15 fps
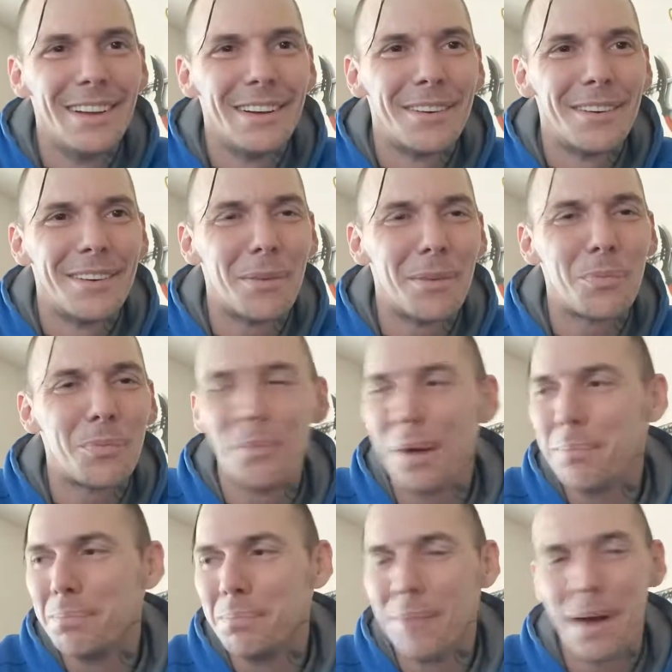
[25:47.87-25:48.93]
Well,
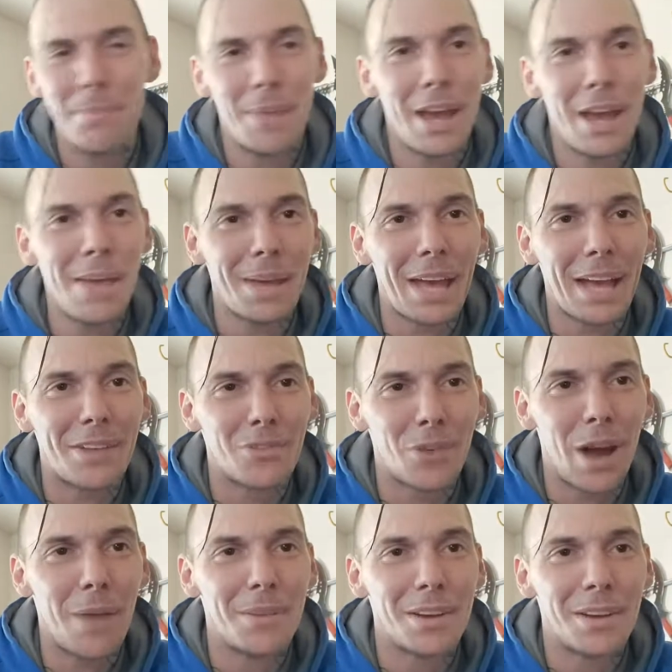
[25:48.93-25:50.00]
my baby
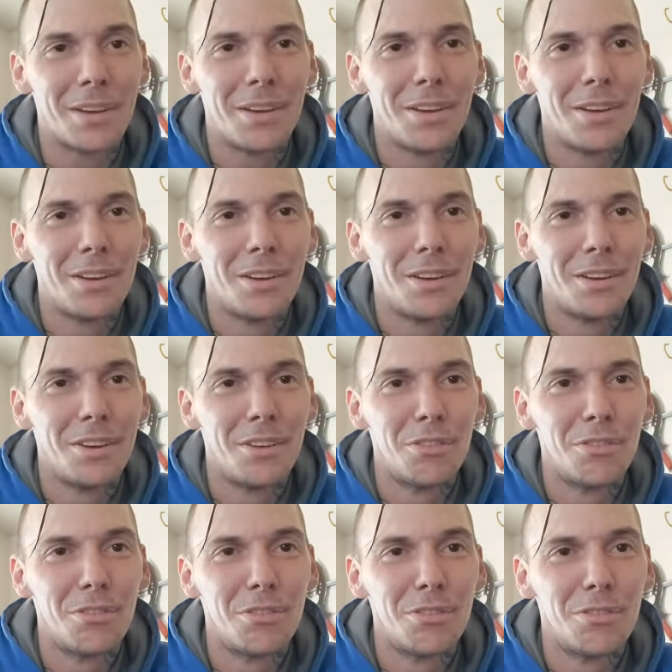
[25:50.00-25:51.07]
Andromeda,
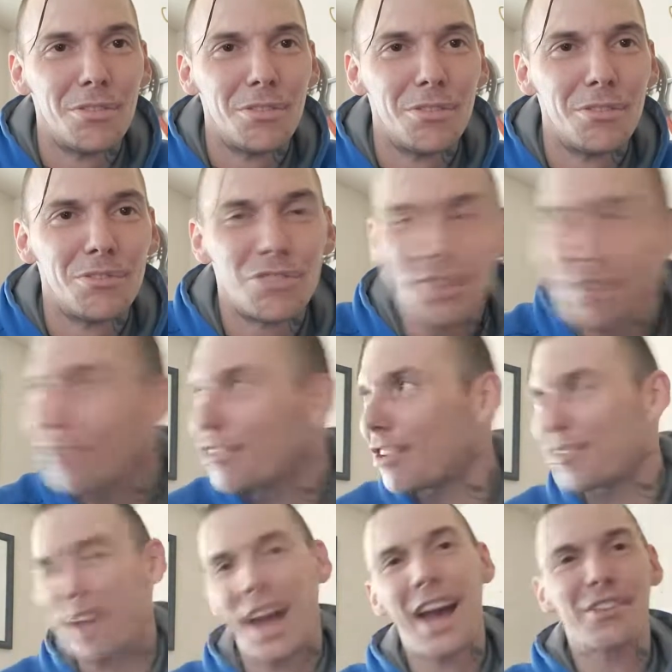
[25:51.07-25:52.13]
she just
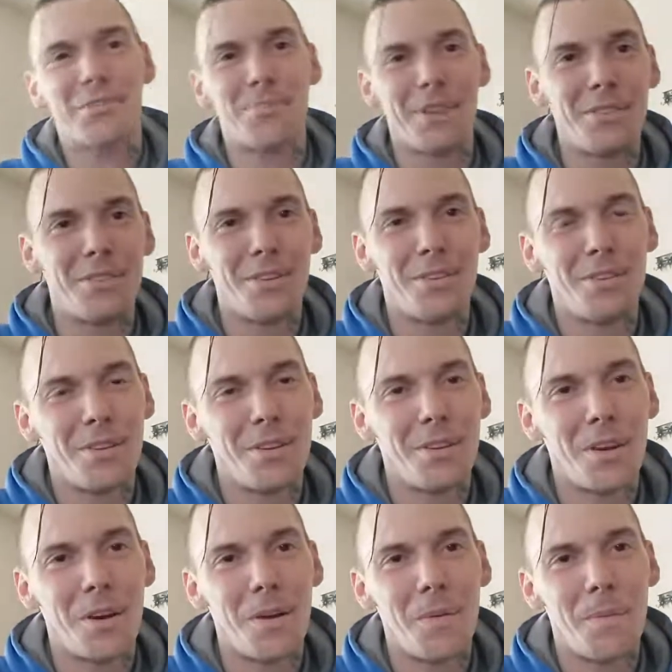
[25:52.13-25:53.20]
attacks me, dude.
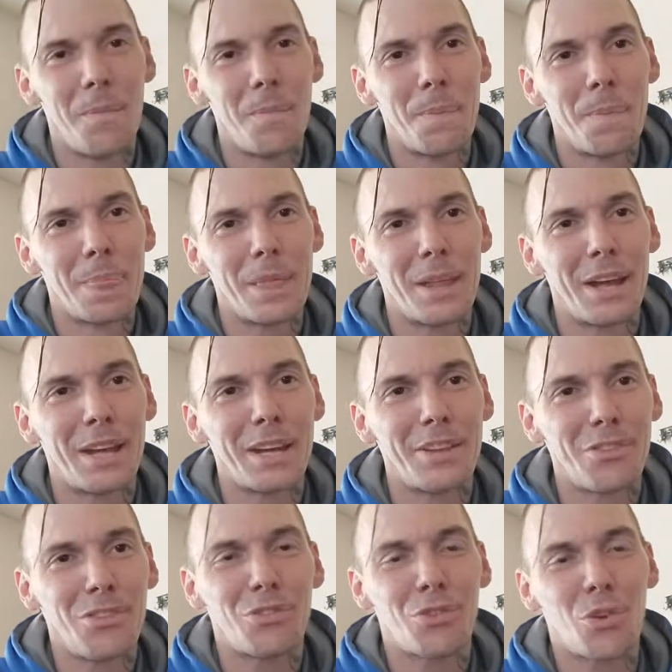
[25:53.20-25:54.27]
Like
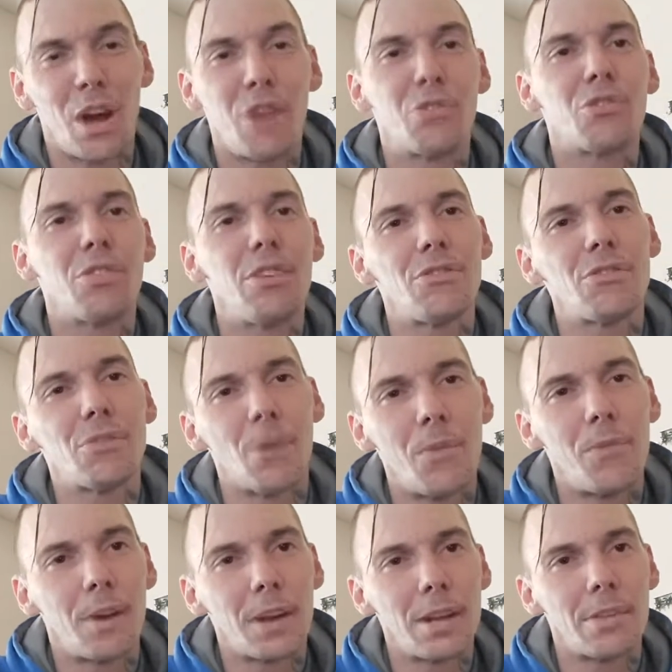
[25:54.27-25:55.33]
she's so
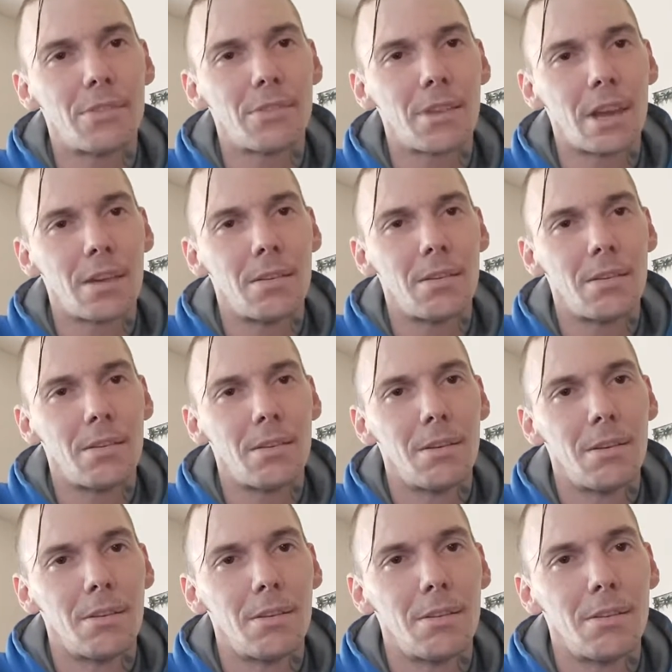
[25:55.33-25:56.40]
fucking insane.
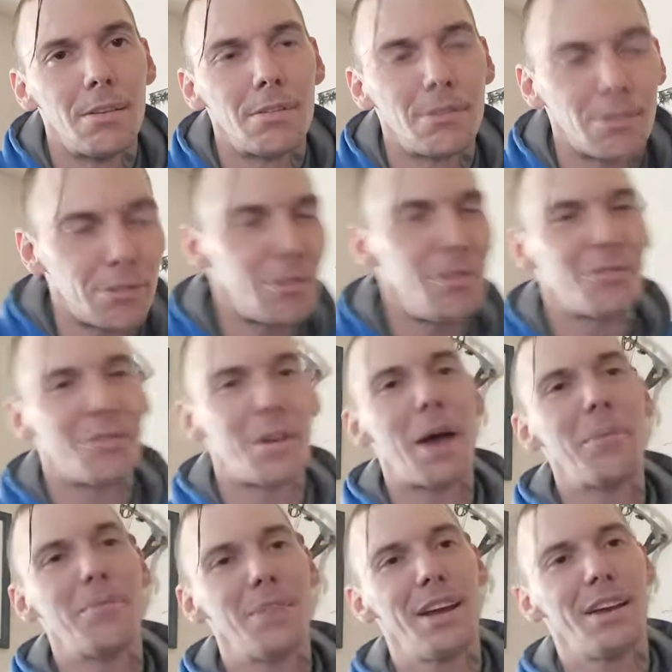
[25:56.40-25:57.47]
So
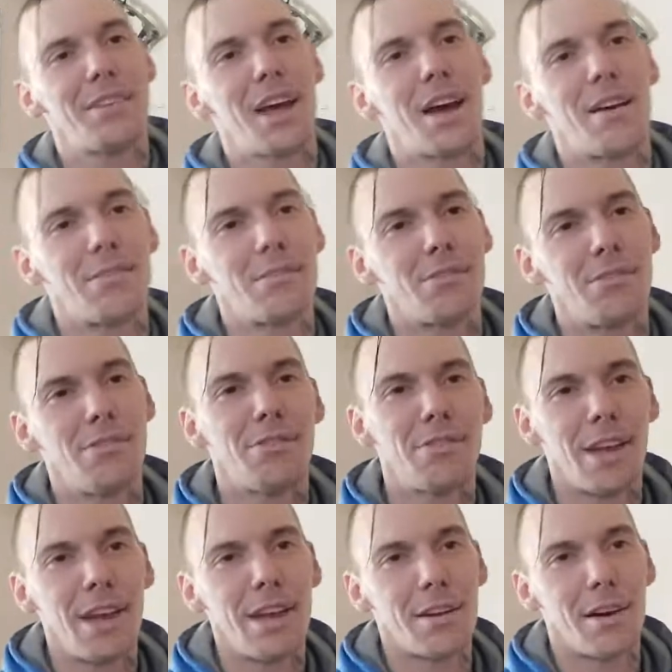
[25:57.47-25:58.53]
I'm laying down. She's
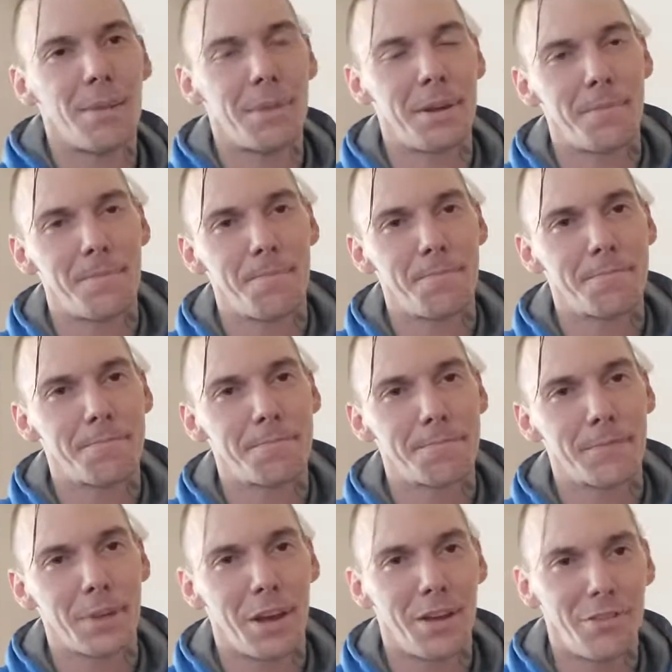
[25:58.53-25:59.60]
laying on me.
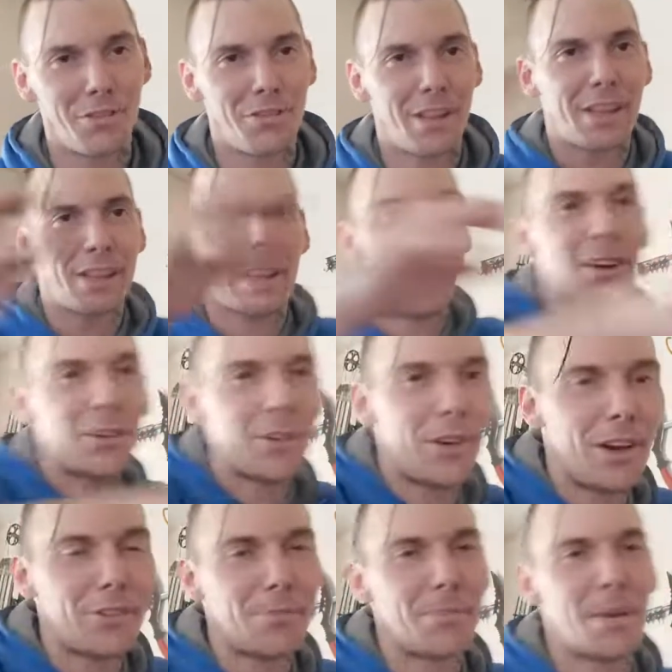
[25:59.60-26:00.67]
Okay, she's like laying
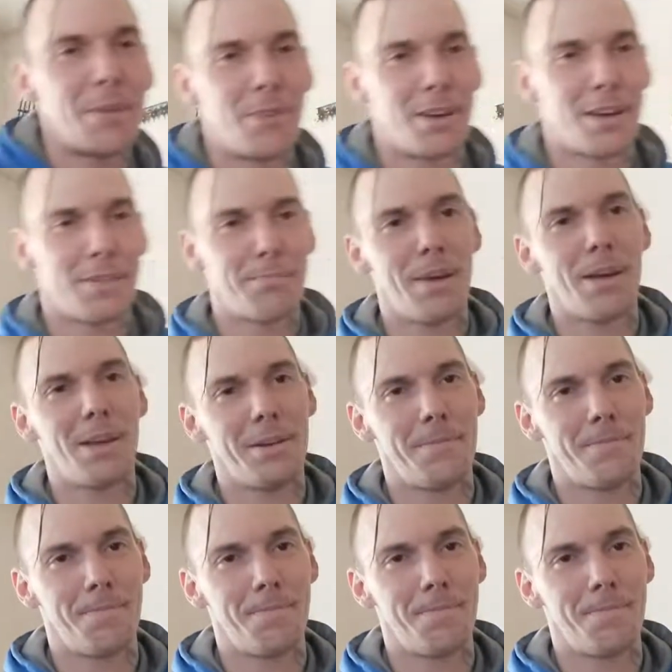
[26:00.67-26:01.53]
across my fucking belly.